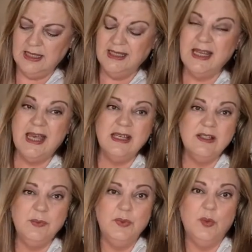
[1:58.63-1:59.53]
Now,
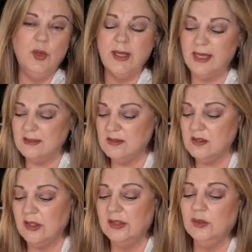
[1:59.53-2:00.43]
as with all cast
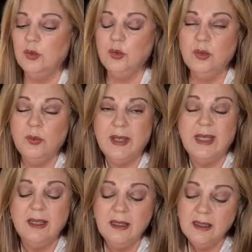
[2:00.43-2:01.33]
iron
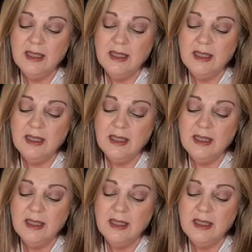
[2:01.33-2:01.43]
cookware,